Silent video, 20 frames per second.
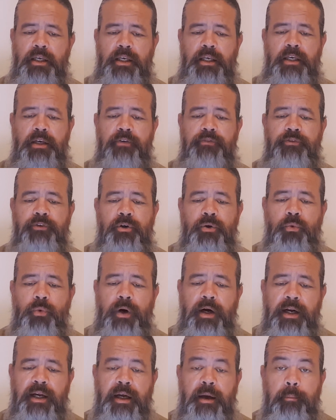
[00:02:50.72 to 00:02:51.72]
If you're
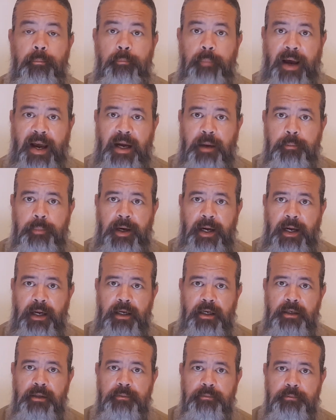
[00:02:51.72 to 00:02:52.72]
wearing a backpack,
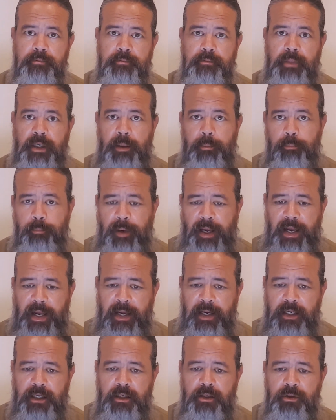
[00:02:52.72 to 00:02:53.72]
a
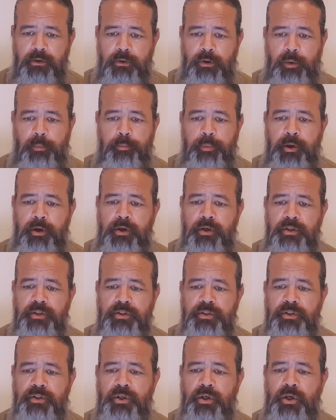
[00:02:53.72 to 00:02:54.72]
bag, or a
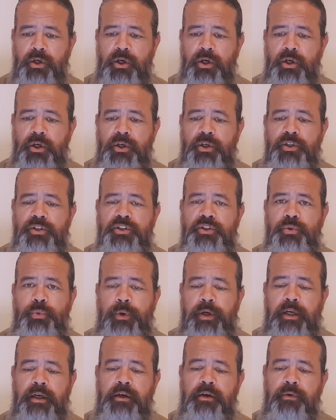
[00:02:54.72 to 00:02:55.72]
purse,
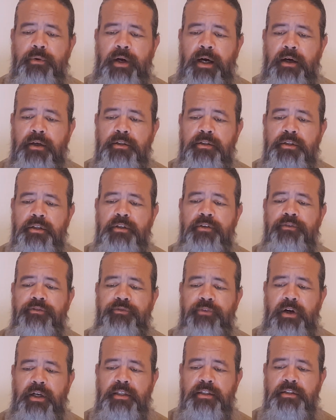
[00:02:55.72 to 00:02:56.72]
swing it around to the
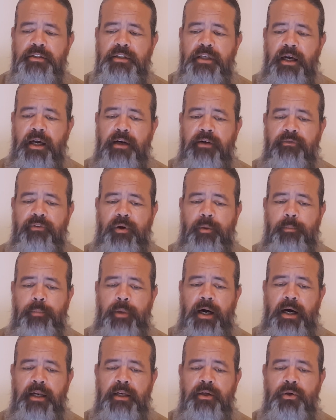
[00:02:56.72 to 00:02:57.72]
front side of your
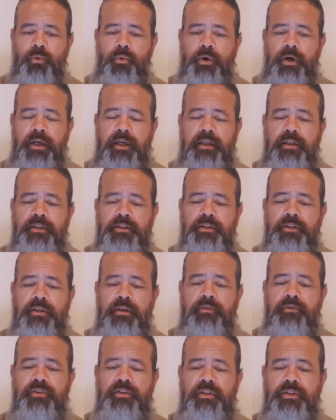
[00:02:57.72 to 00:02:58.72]
body where it can
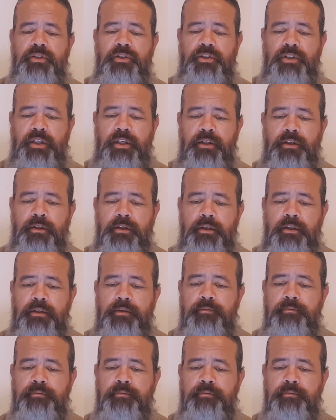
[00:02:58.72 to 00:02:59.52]
serve as a shield.